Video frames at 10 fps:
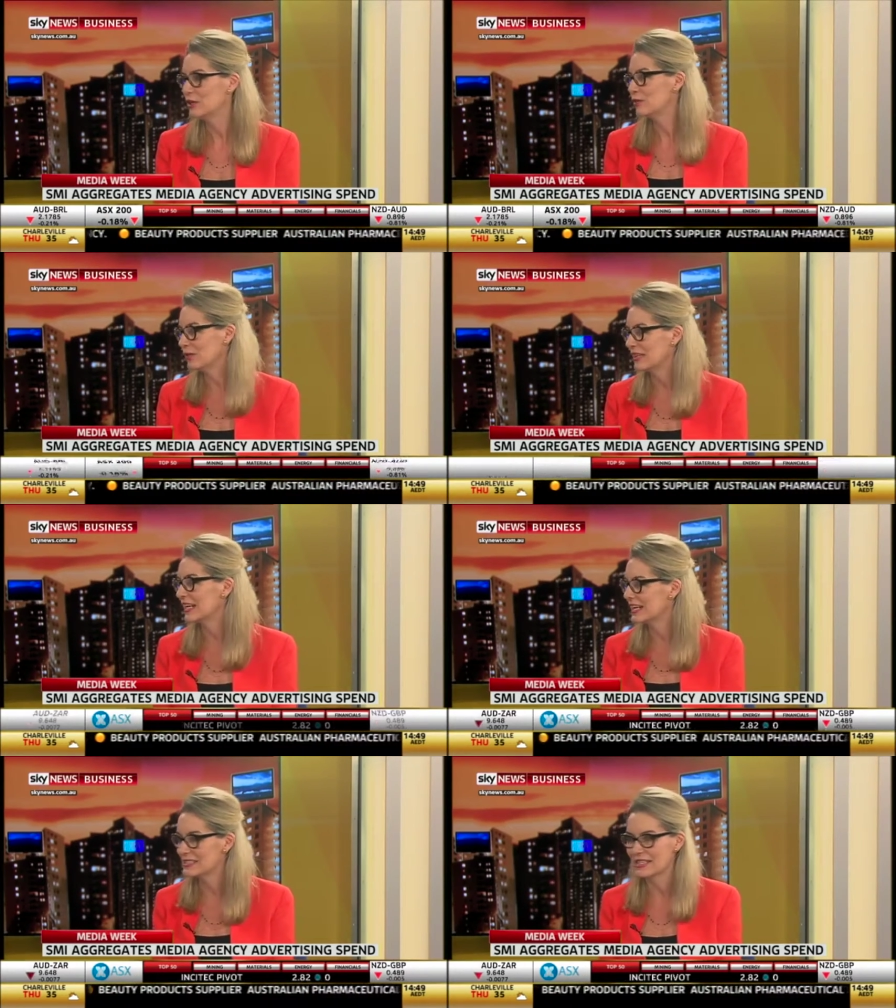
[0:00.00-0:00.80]
really
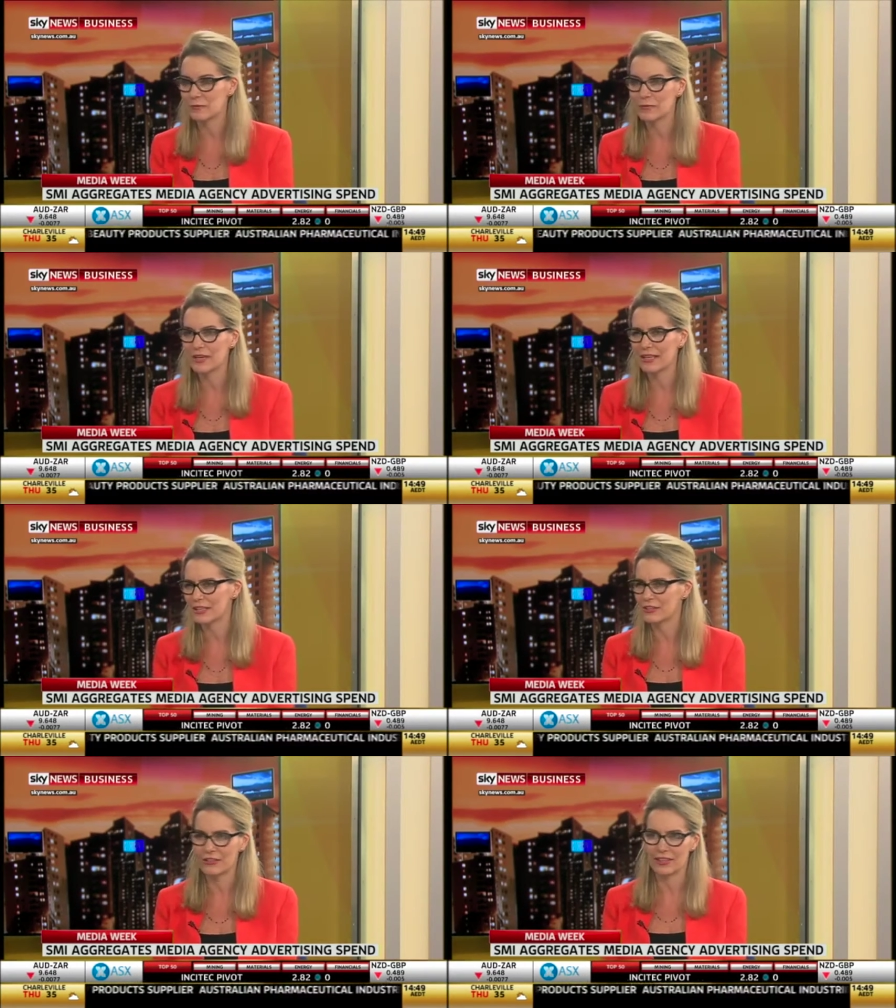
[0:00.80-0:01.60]
hard to come by. You
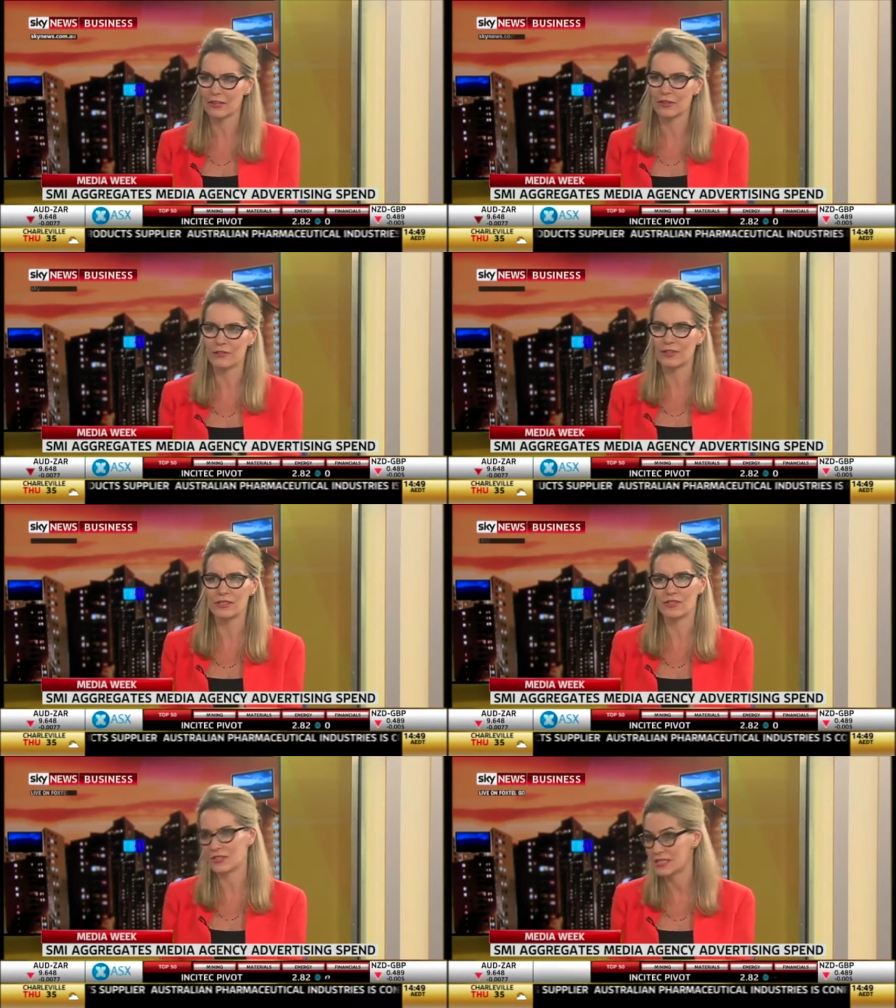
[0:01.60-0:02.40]
know, in a lot of
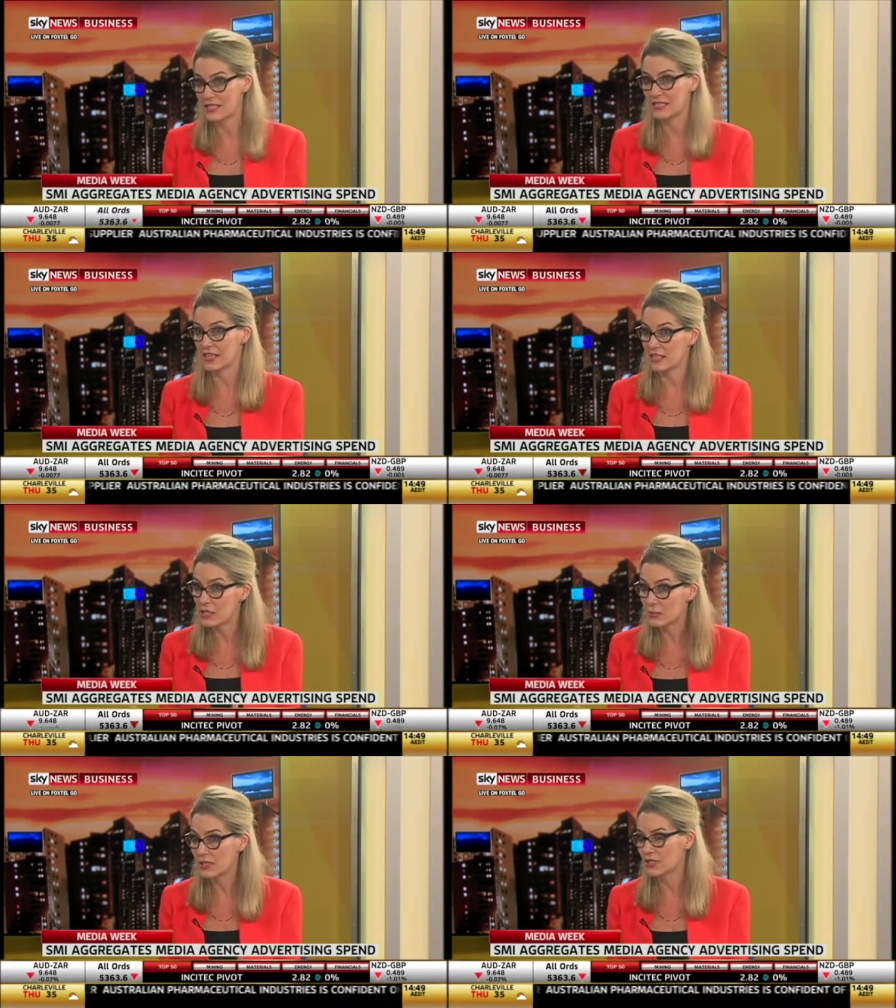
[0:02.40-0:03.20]
industries there's
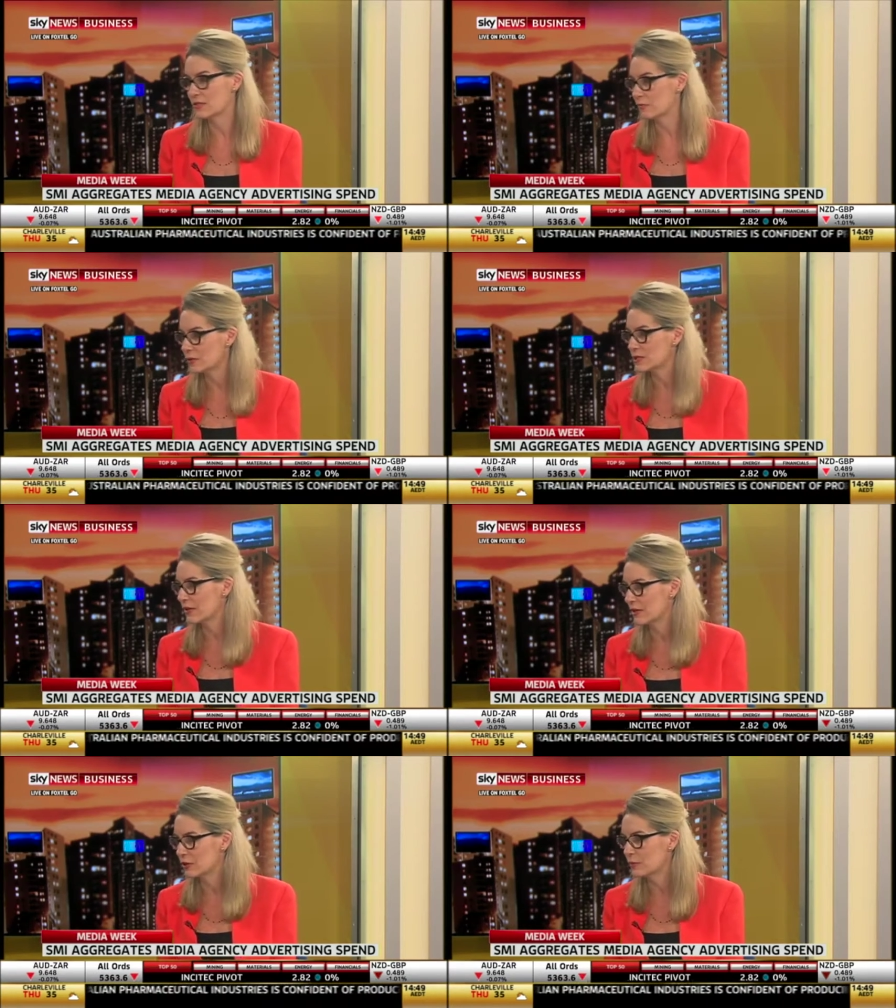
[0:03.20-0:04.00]
estimates of what's
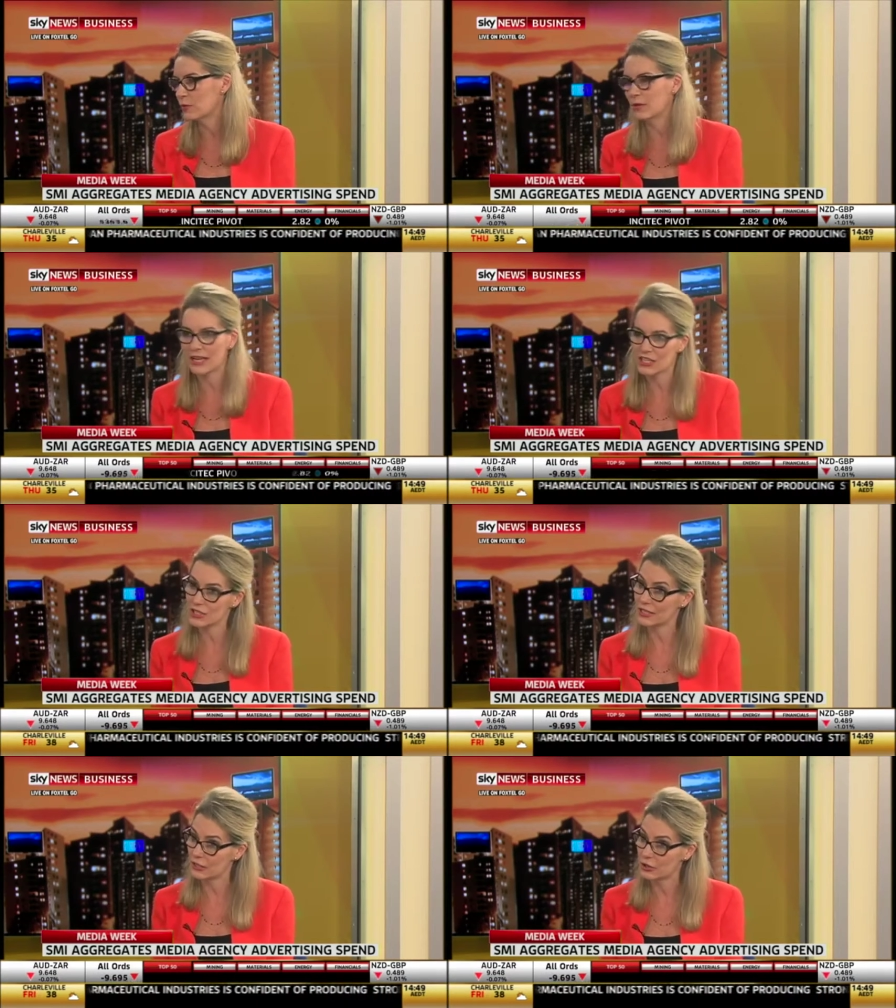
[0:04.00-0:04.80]
going on, but we
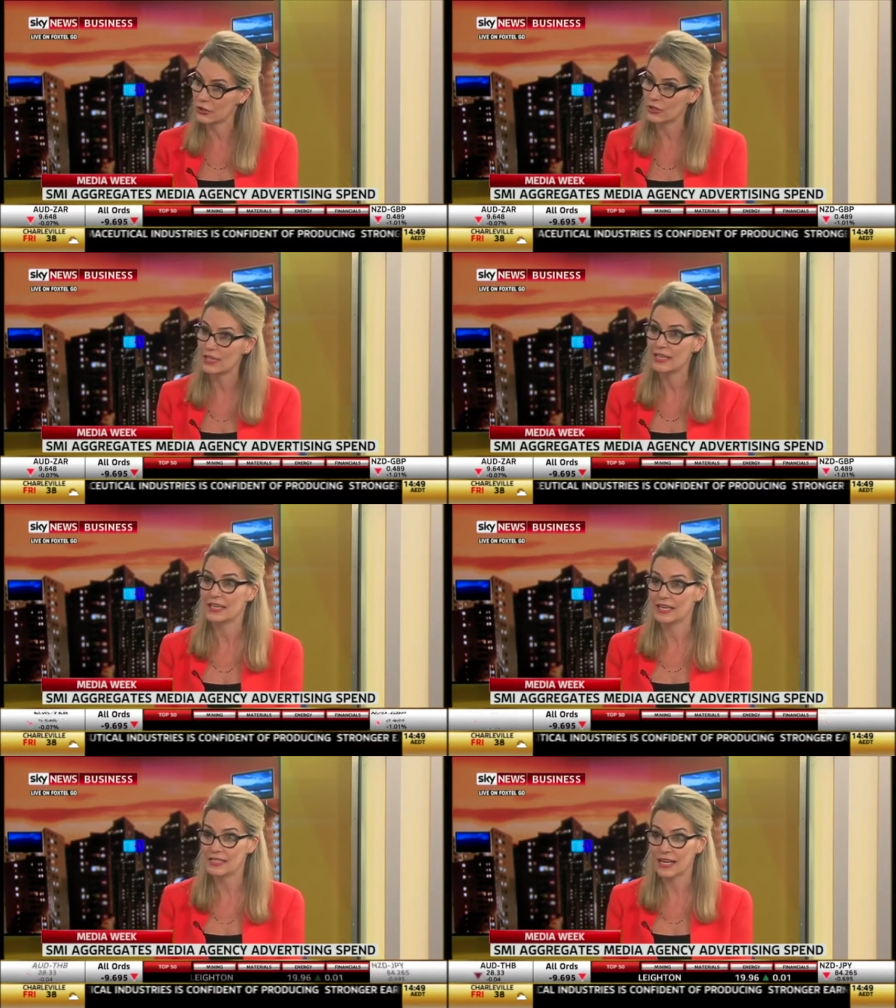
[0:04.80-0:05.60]
actually know
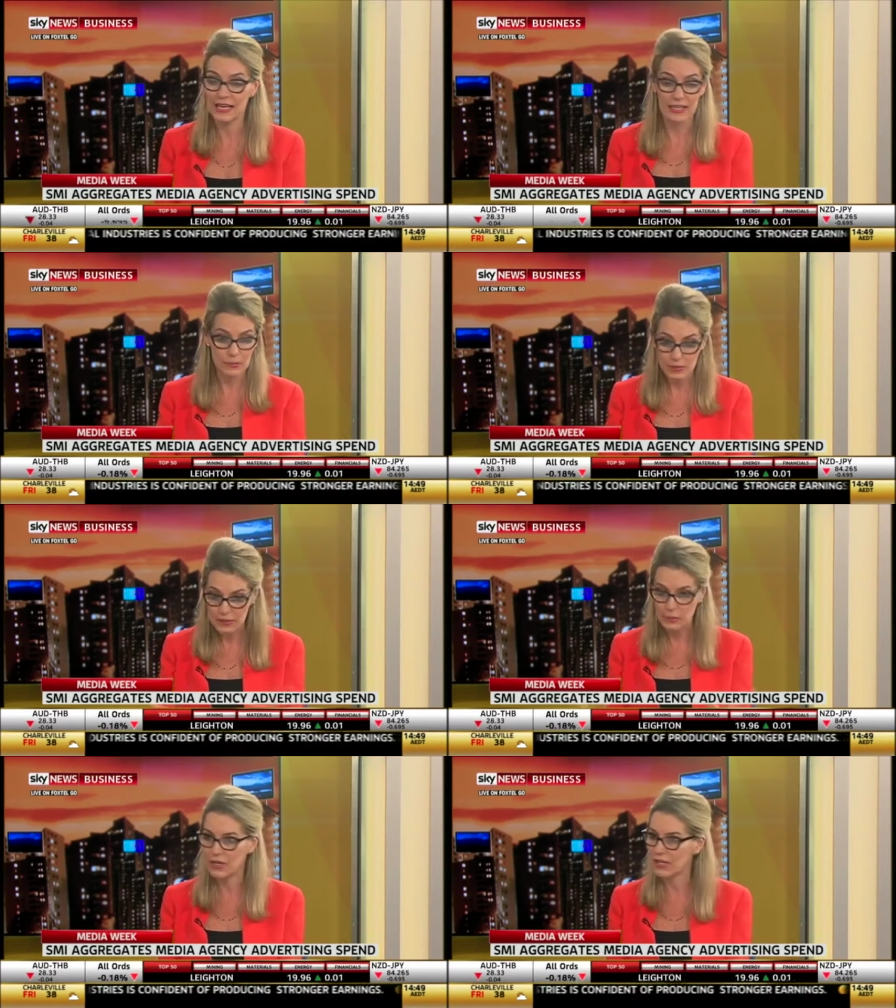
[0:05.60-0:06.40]
exactly within
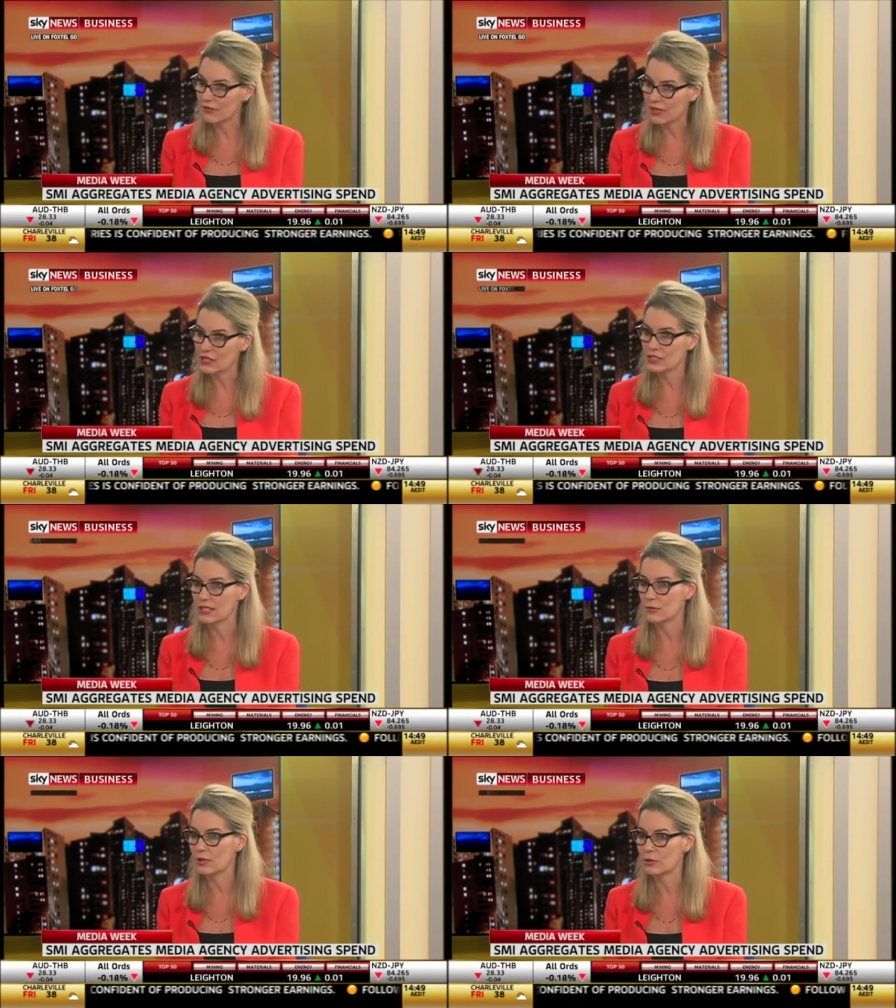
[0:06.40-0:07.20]
the media
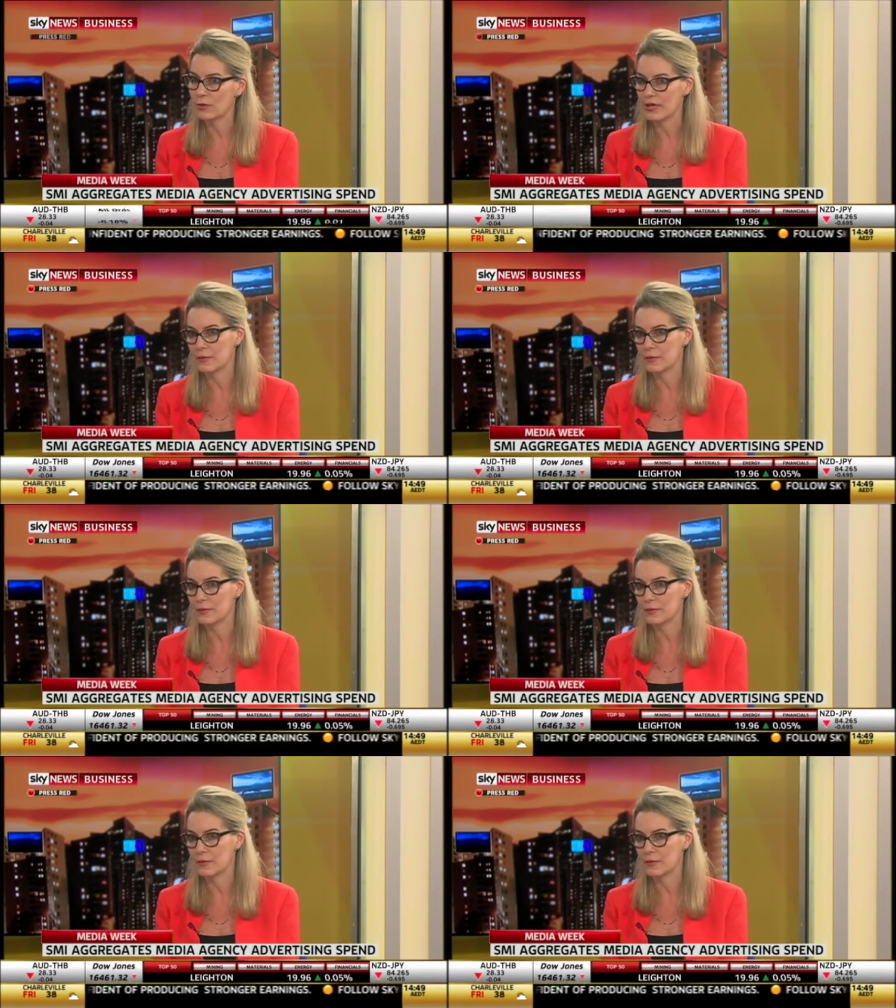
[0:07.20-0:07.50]
agency world where the